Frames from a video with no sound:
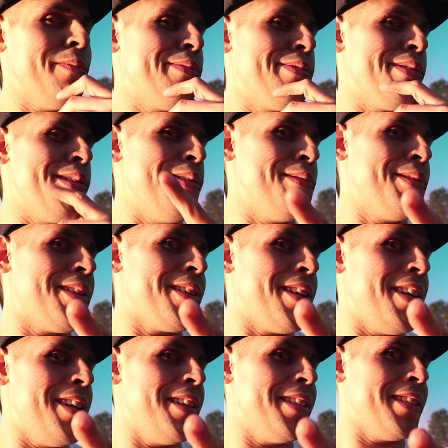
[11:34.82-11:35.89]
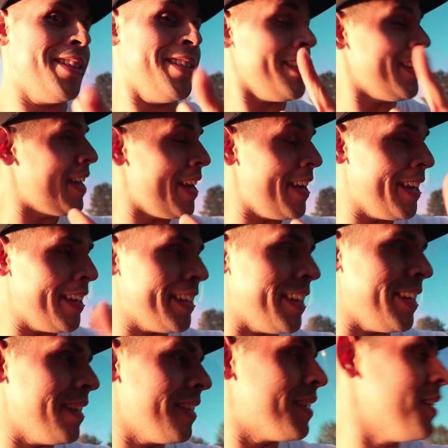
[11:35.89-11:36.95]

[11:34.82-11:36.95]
Pro Charger? Hey, getting